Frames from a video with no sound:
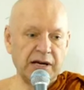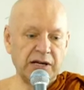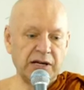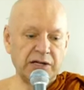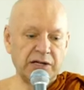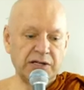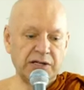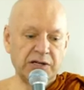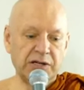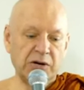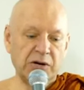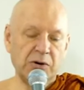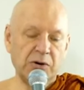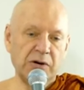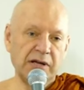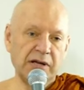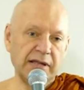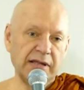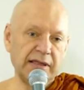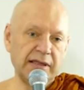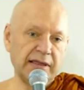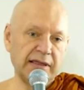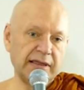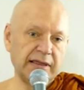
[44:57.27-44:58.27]
So
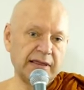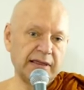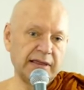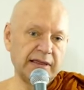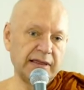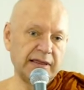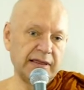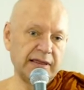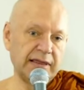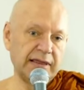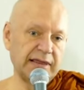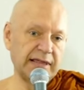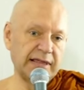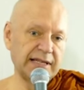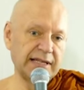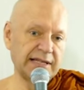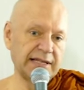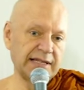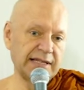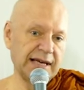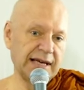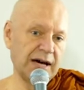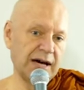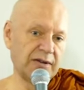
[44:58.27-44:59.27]
this
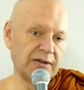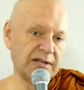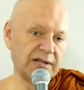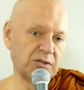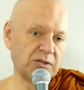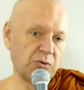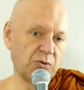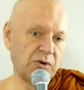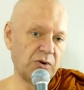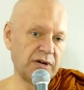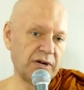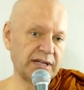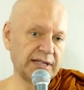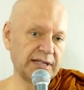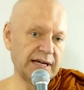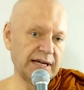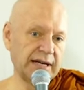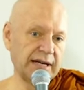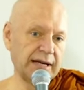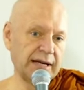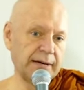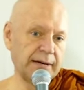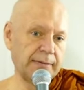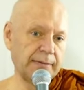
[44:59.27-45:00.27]
is how this works then.
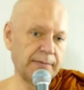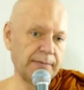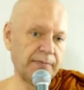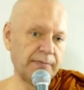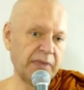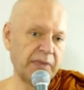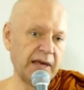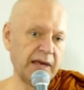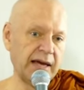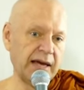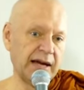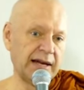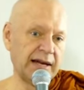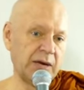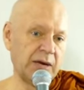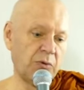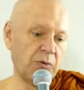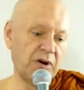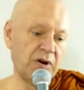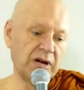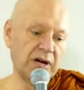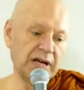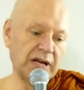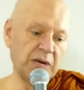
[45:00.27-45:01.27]
Now,
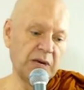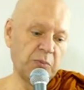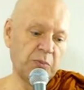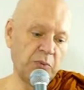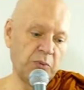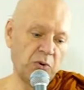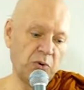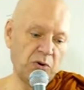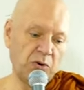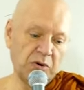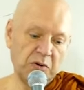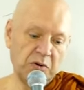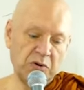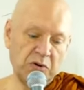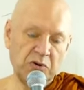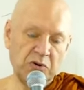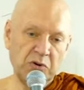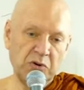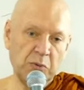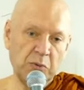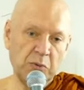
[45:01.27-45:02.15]
one important